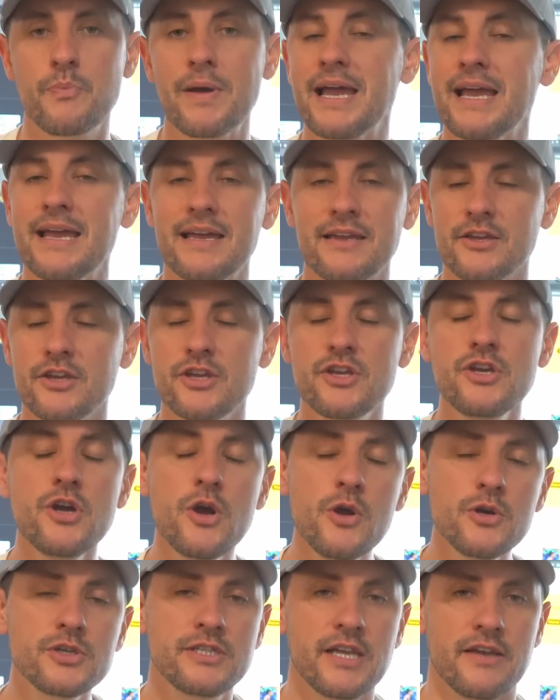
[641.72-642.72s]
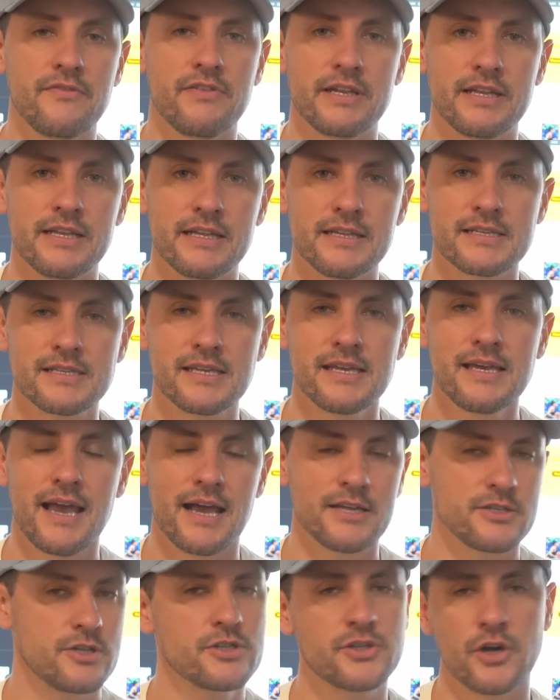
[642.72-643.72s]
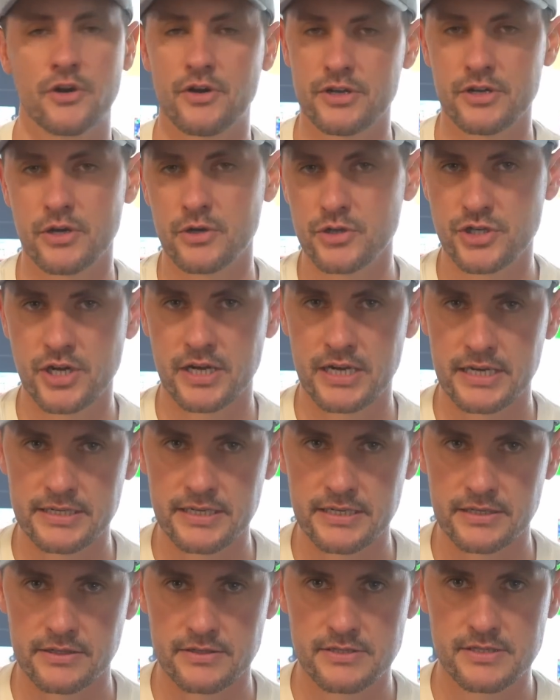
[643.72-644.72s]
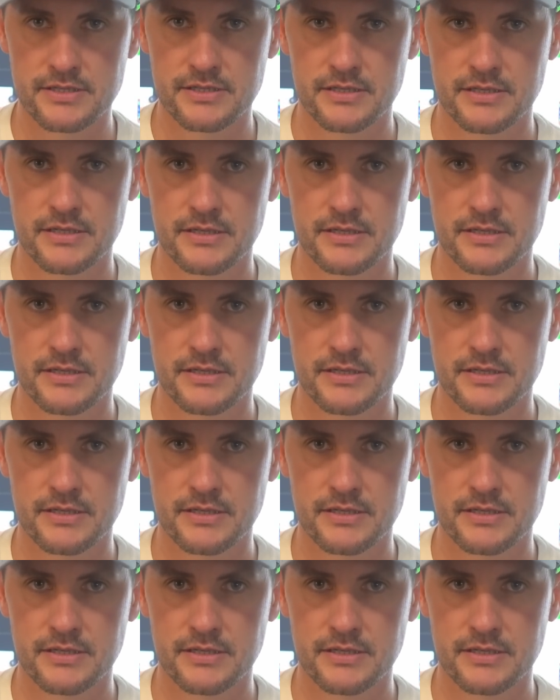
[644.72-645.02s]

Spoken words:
pay huge dividends as you start negotiating deals.